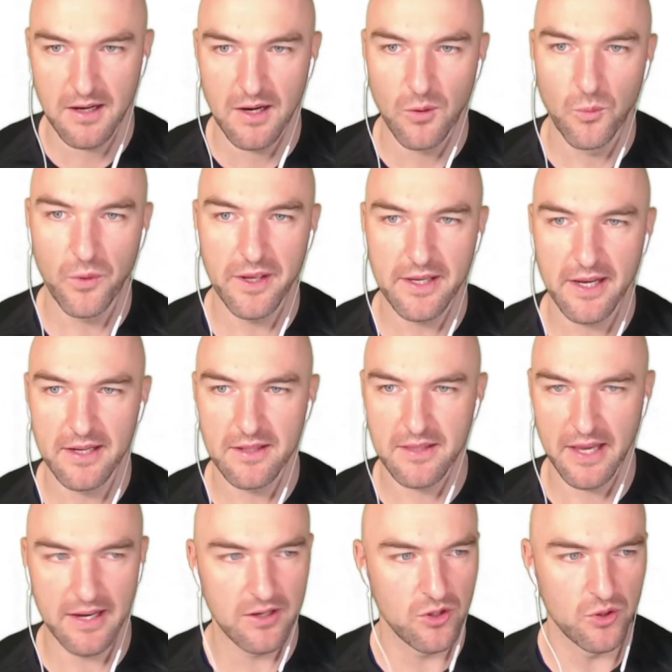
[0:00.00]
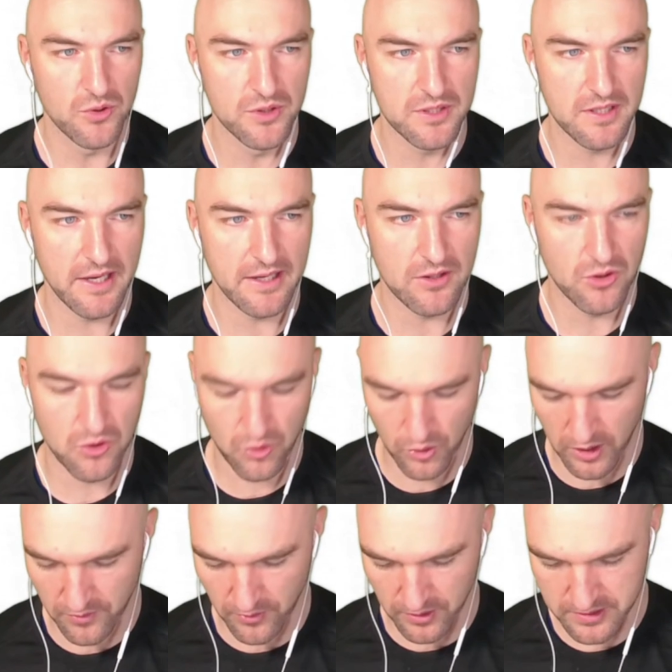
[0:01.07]
we can then use that to do
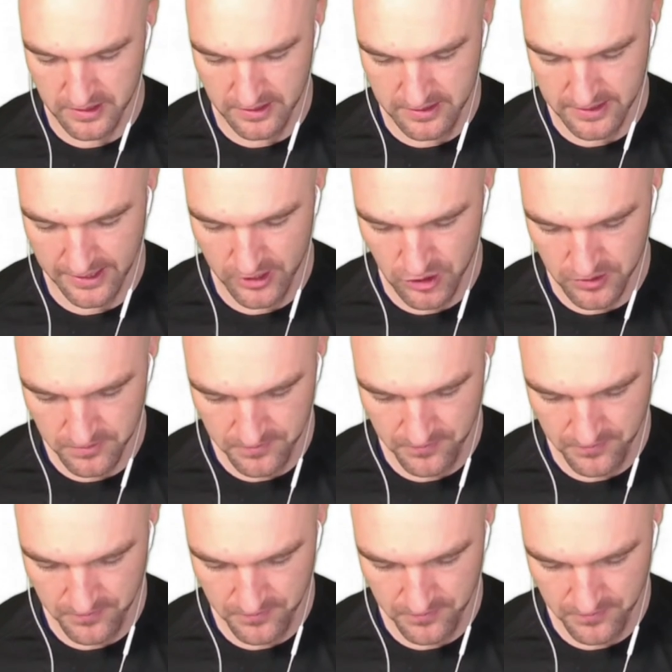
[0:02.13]
our voxelization,